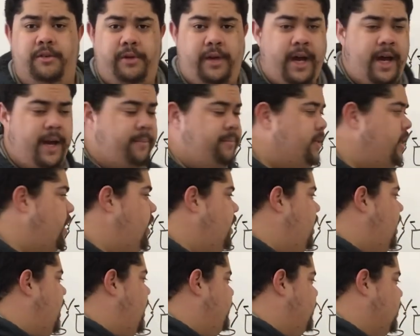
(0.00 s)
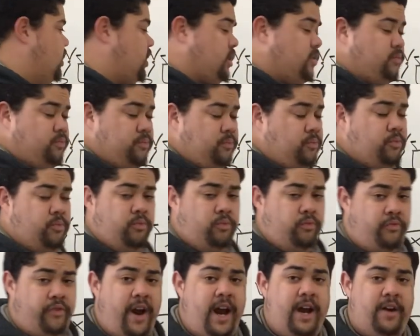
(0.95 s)
Okay? And this is
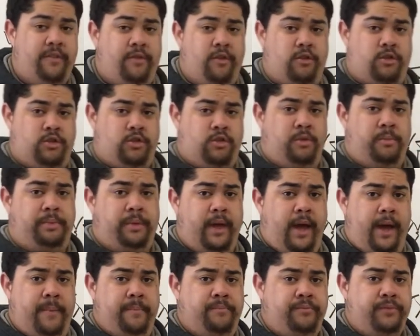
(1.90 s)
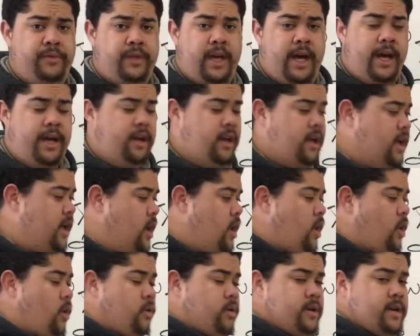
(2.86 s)
very versatile play. Okay?
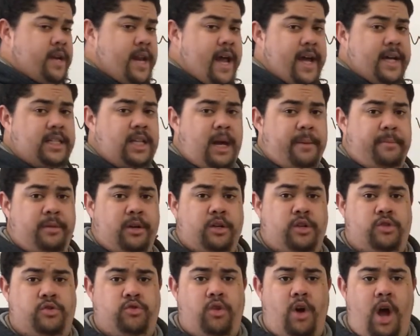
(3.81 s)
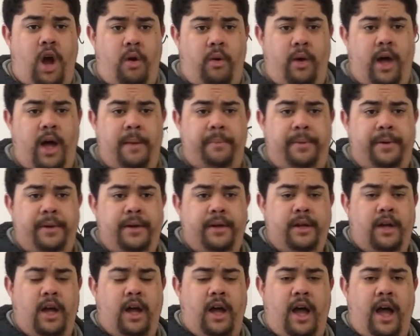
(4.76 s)
Next, I'm going to draw up
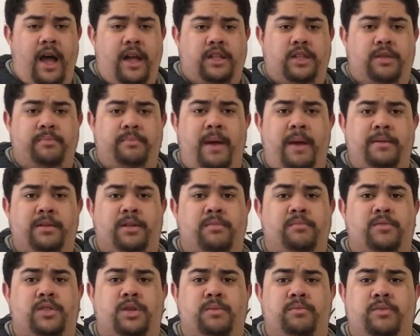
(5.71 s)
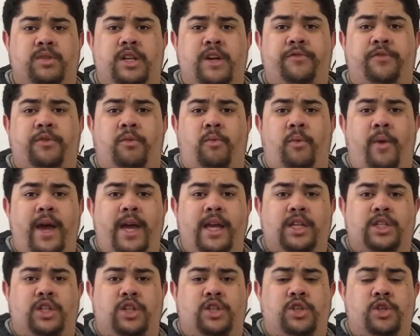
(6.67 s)
maybe some different
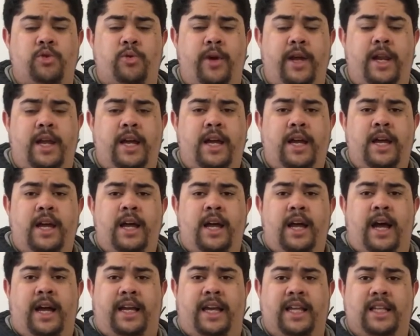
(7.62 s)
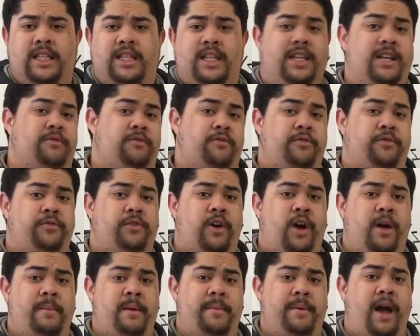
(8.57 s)
ways to do it against a different
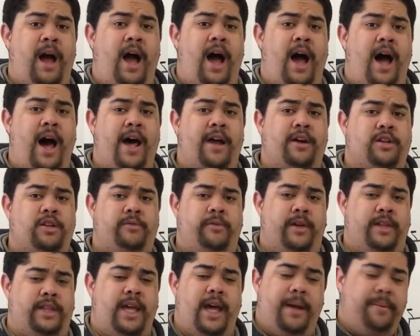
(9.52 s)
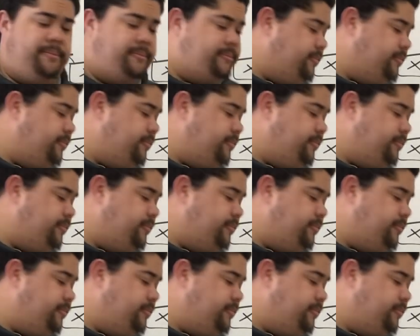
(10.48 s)
front, maybe odd or something like that.